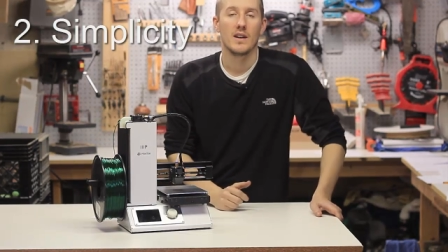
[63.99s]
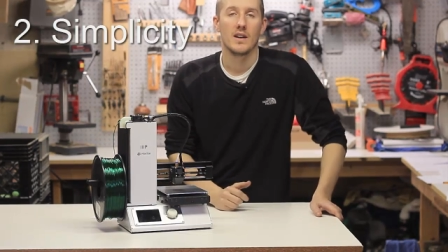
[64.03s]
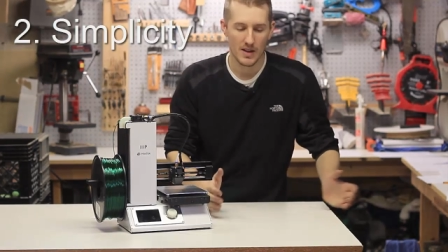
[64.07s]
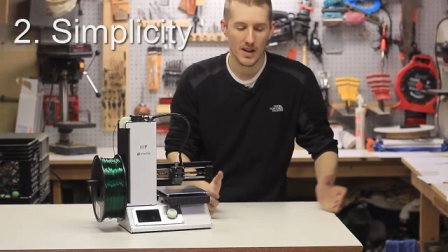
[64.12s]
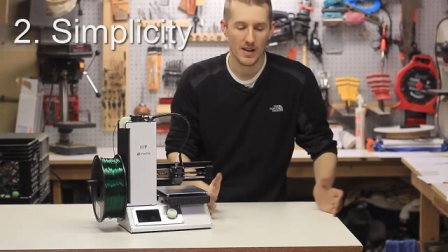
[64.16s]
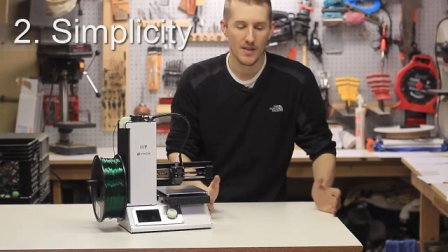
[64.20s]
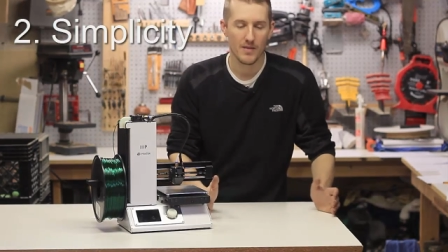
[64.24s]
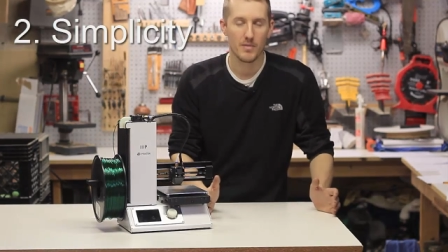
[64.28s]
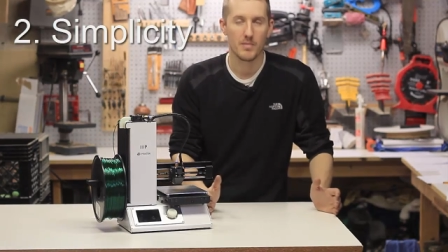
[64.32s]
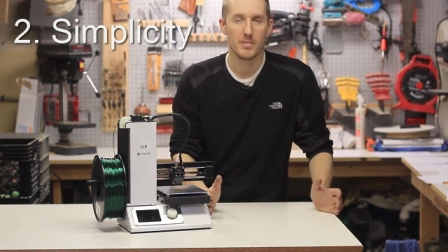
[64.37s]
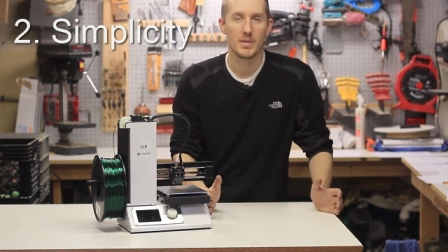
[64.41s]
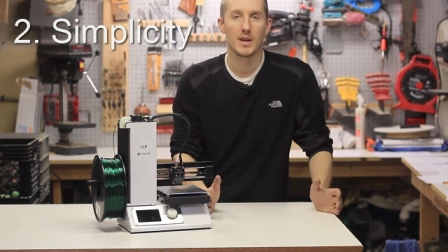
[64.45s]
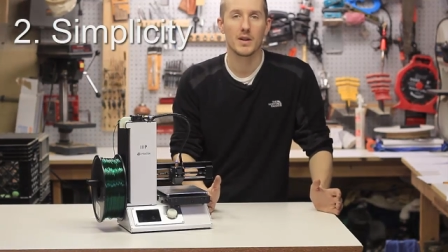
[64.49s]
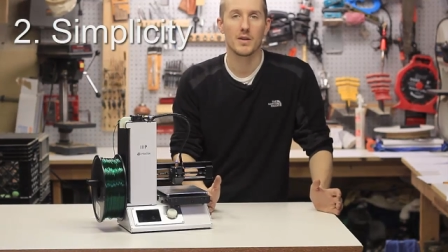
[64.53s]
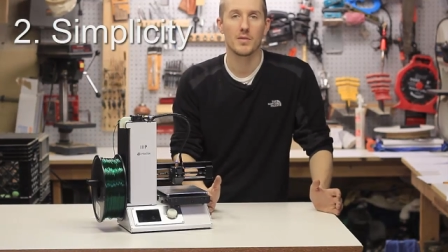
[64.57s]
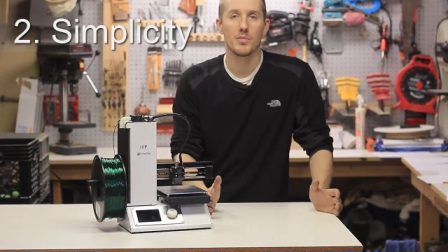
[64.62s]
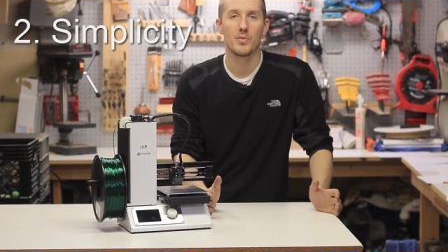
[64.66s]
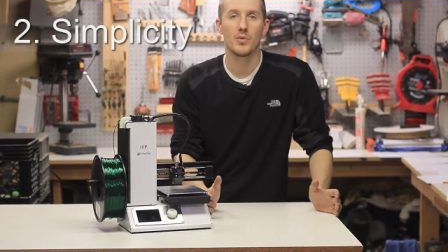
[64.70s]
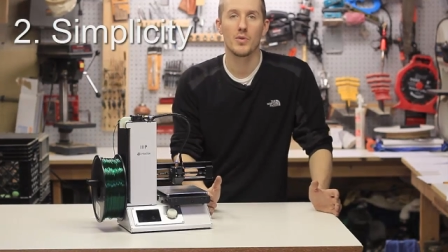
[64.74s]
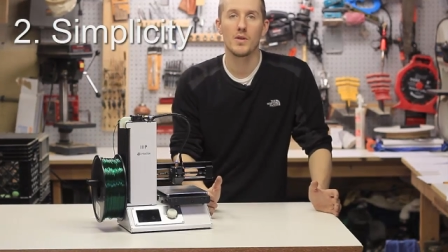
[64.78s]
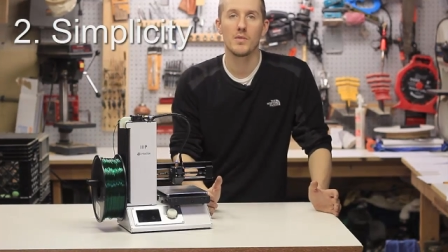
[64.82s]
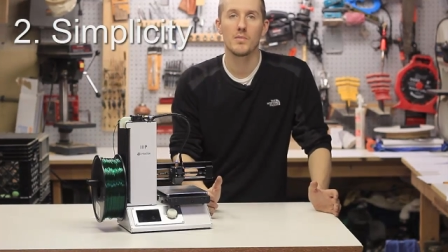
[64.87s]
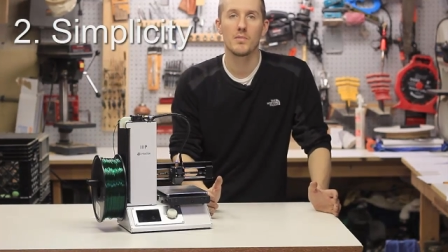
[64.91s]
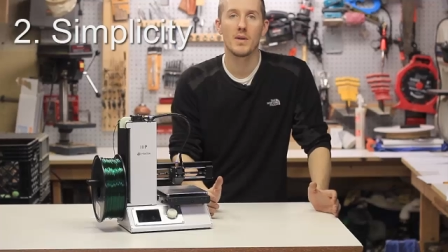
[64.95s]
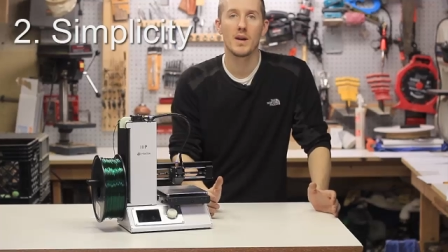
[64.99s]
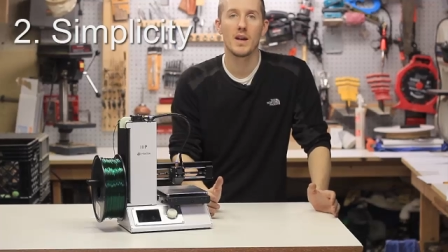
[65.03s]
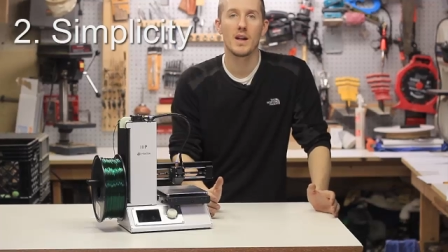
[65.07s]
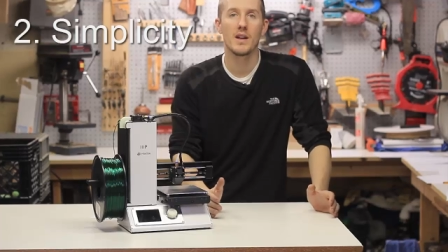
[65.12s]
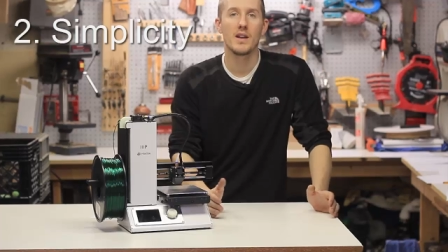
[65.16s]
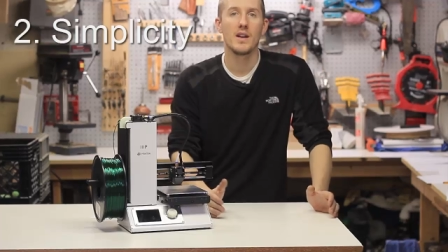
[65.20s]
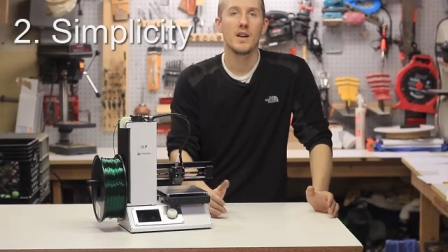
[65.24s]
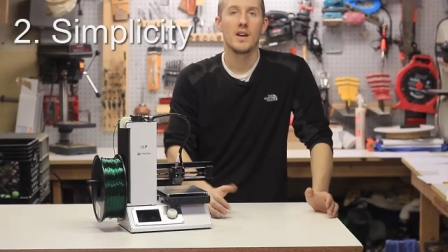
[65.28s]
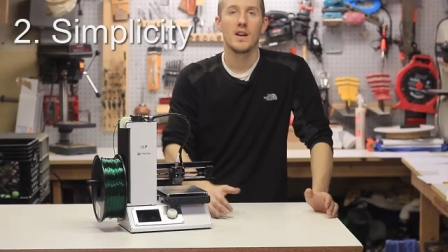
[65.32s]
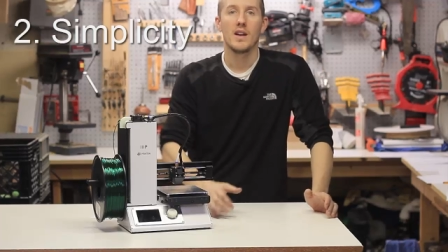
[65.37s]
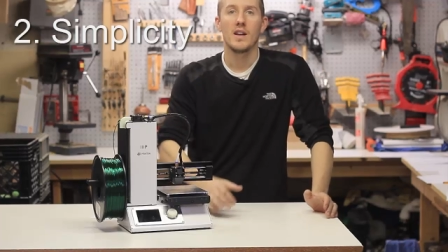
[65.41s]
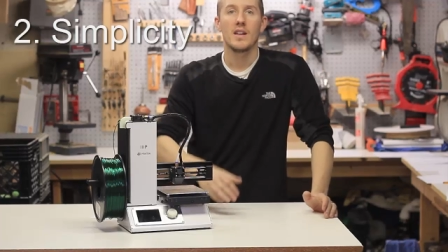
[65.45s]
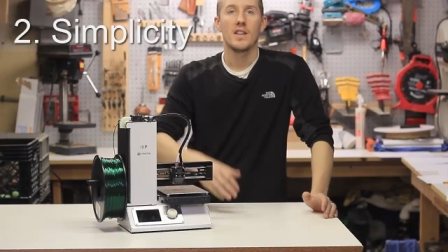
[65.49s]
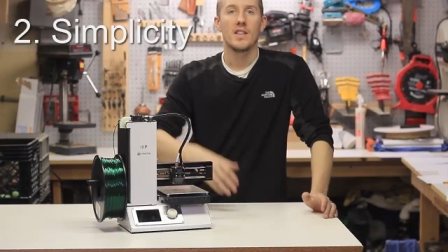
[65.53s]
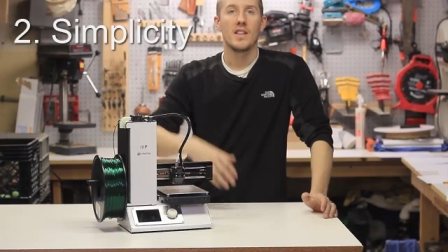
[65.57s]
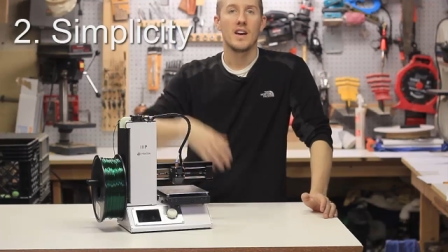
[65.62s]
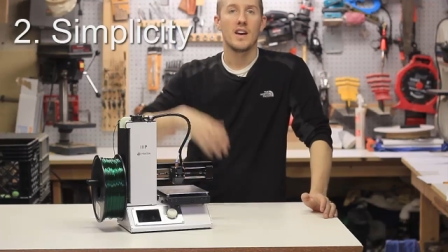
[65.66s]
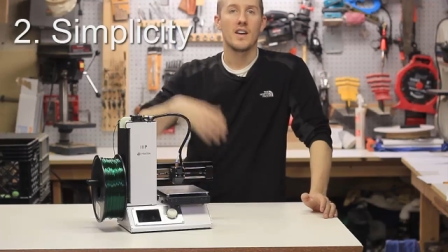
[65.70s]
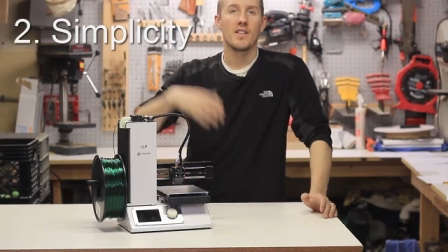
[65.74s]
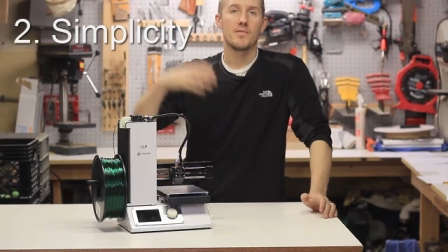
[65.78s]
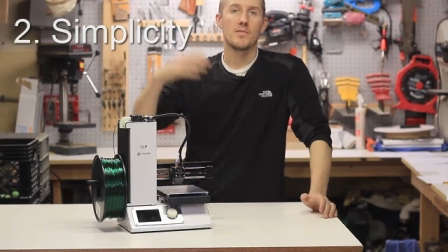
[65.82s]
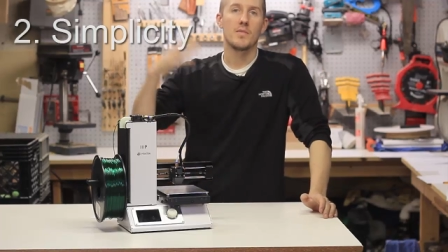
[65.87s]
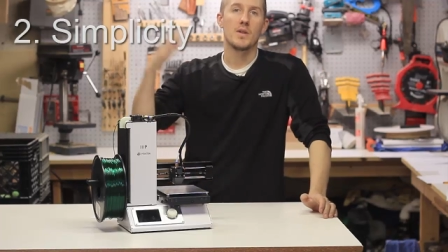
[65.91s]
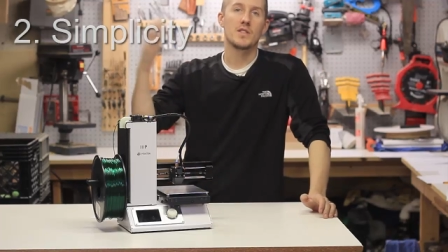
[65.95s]
they have a bigger print bed,
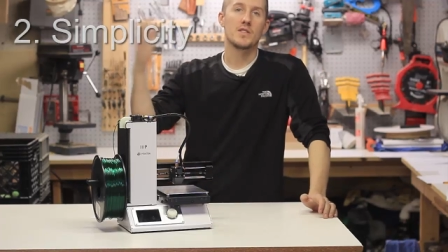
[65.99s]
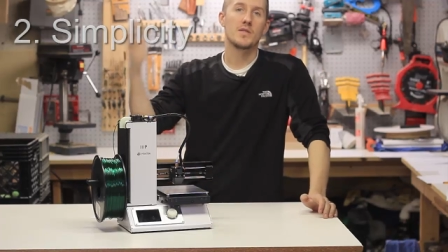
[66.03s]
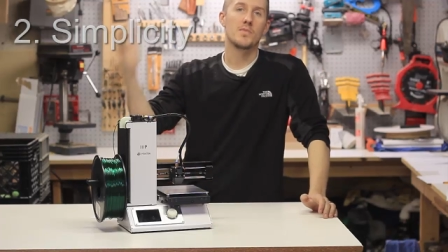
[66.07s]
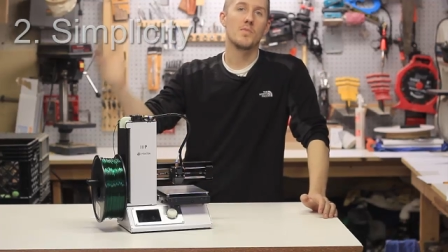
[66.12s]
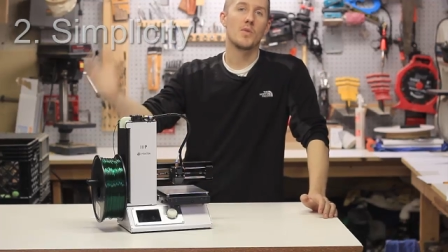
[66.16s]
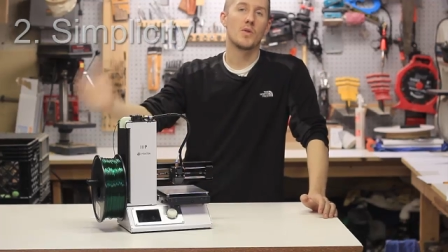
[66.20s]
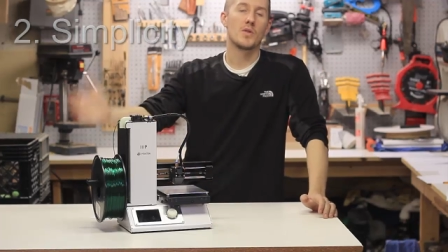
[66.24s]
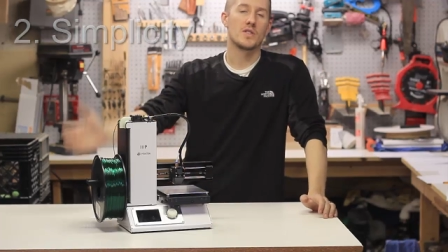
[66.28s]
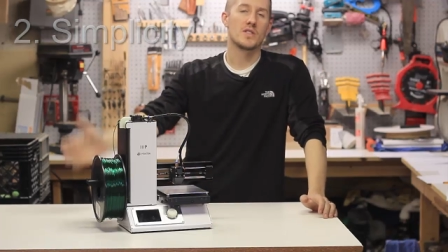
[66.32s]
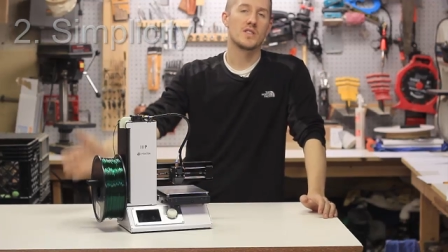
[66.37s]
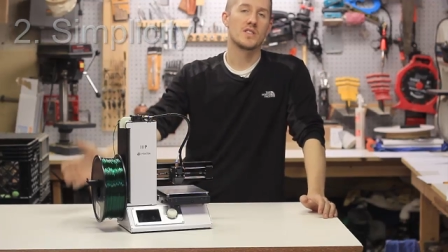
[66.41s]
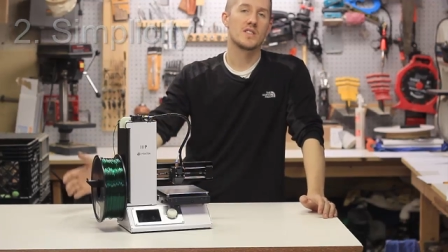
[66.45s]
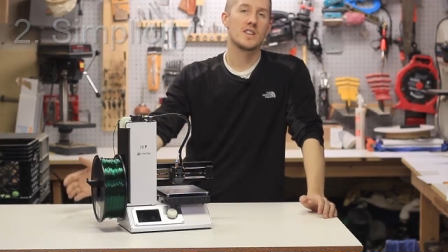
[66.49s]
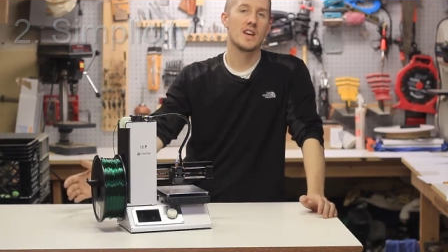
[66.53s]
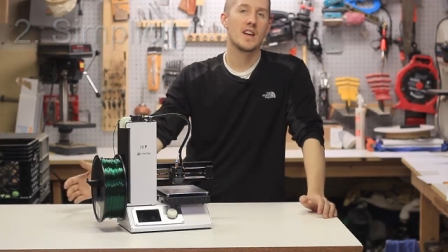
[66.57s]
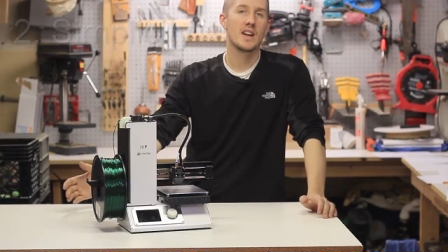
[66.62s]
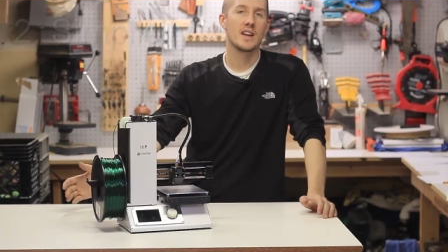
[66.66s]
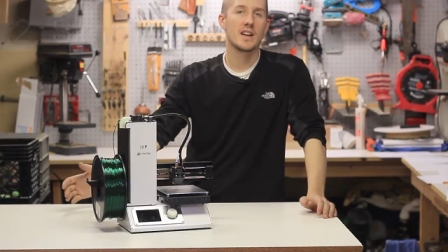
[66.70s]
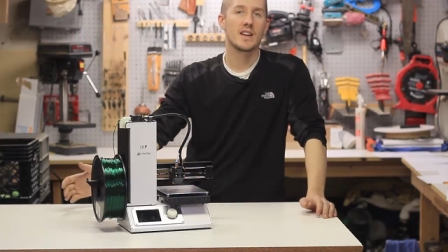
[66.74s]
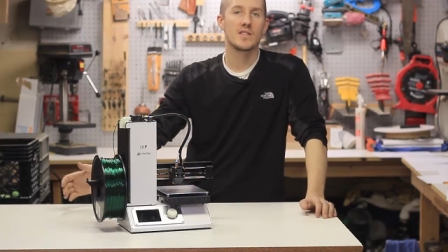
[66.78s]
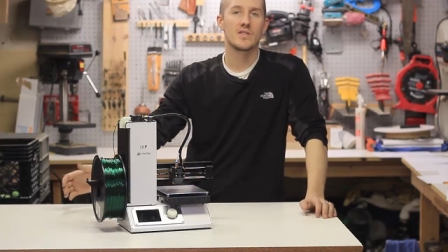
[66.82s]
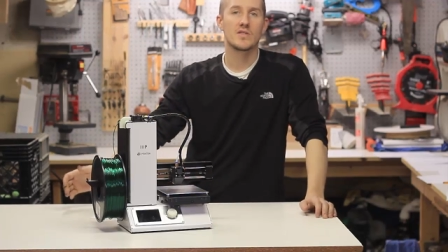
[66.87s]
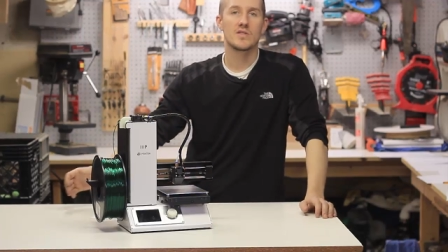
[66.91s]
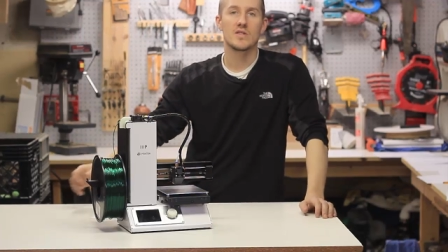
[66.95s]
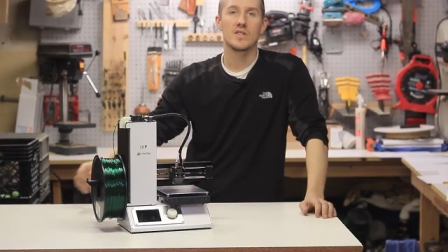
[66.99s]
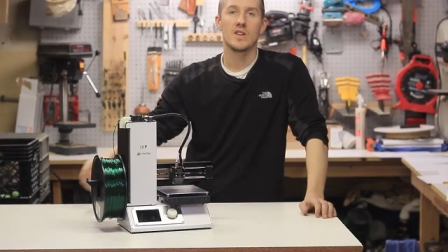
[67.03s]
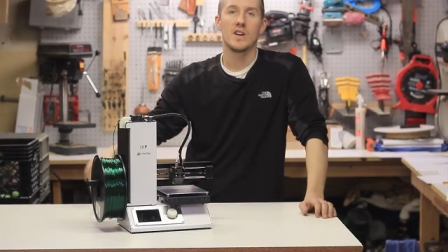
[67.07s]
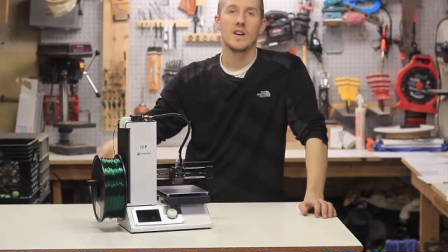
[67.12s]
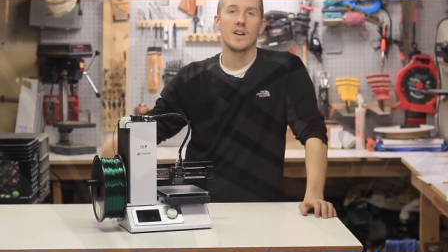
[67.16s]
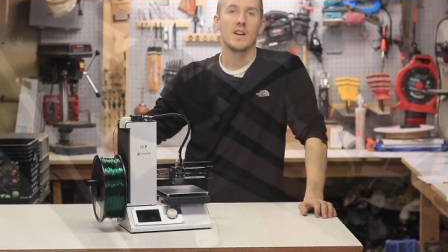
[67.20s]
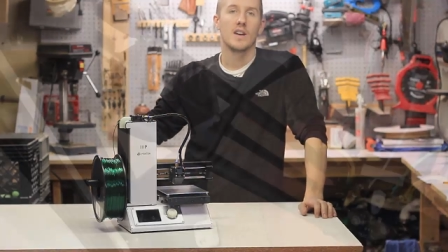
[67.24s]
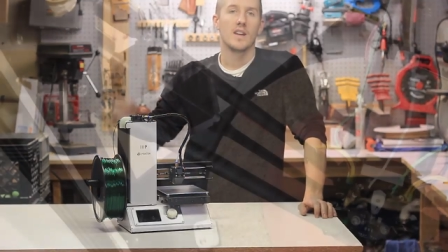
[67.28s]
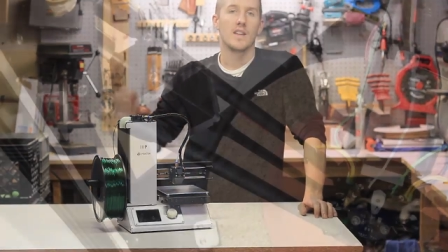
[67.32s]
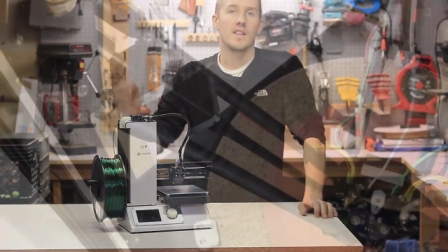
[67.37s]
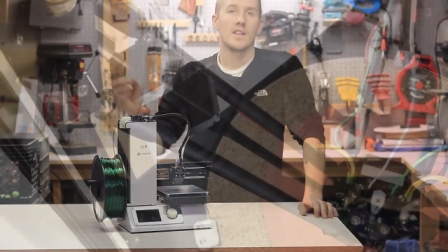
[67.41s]
they have much more settings,